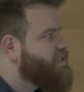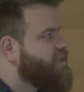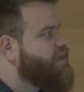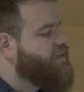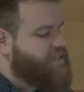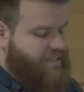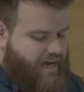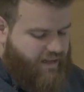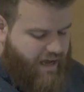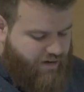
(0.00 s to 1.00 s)
the
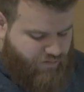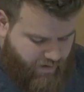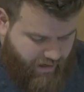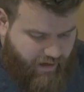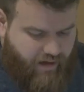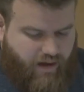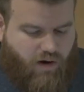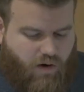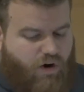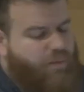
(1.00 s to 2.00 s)
CLI for it.
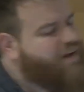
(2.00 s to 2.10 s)
Or we could